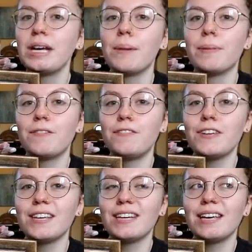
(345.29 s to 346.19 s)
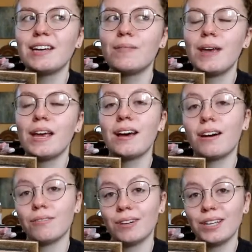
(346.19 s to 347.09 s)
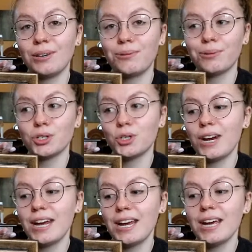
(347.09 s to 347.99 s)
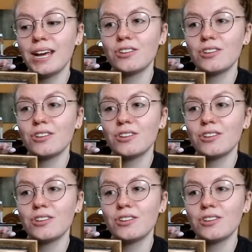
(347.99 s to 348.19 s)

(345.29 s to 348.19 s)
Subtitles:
but I feel like it can make a really cool tray